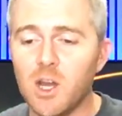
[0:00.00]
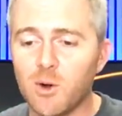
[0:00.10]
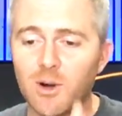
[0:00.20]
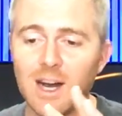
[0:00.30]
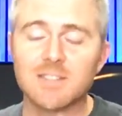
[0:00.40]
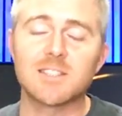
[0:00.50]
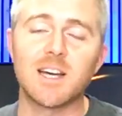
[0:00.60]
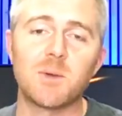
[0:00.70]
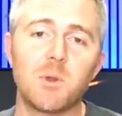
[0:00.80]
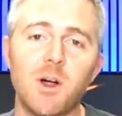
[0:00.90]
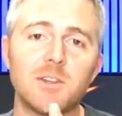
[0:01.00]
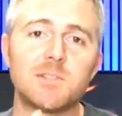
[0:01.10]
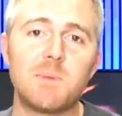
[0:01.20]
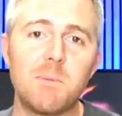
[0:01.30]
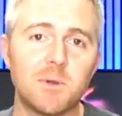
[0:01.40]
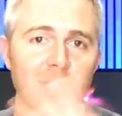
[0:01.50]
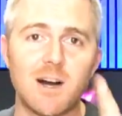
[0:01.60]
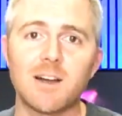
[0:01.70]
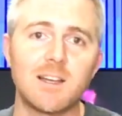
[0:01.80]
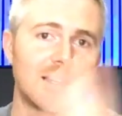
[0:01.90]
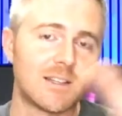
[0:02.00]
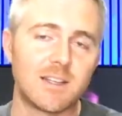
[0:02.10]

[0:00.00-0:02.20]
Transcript: we're outside with all these people talking and,